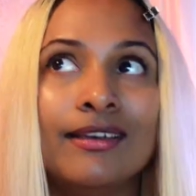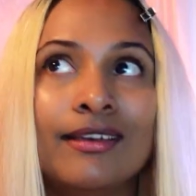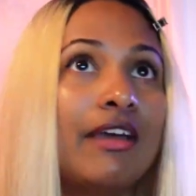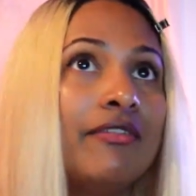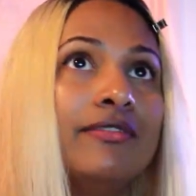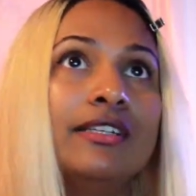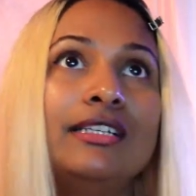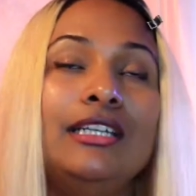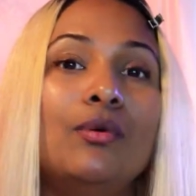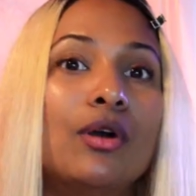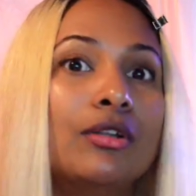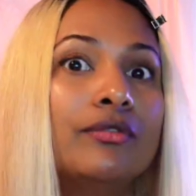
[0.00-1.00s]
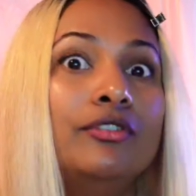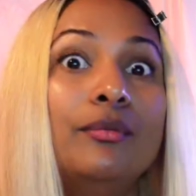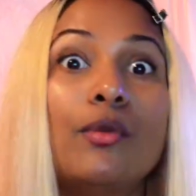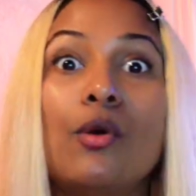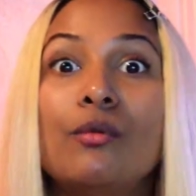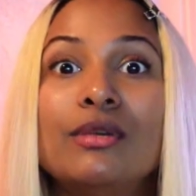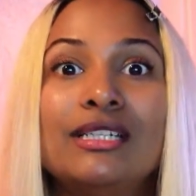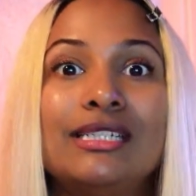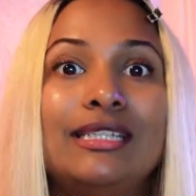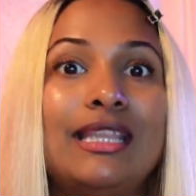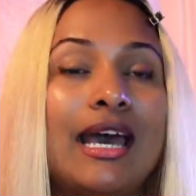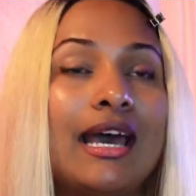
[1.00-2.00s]
definitely one of the moments
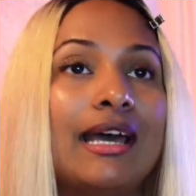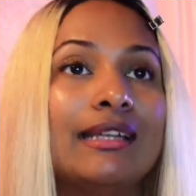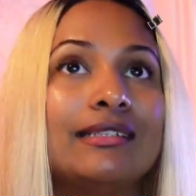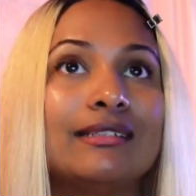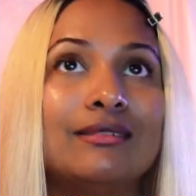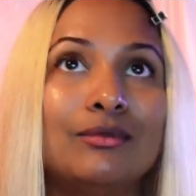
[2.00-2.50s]
that